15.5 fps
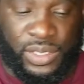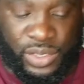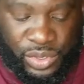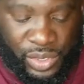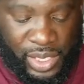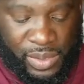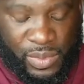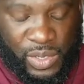
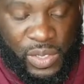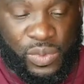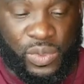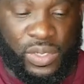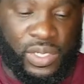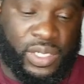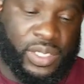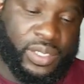Drink more
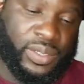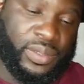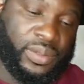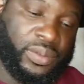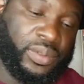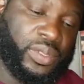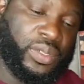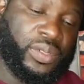water?
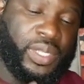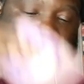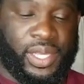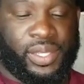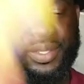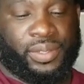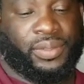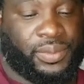Okay.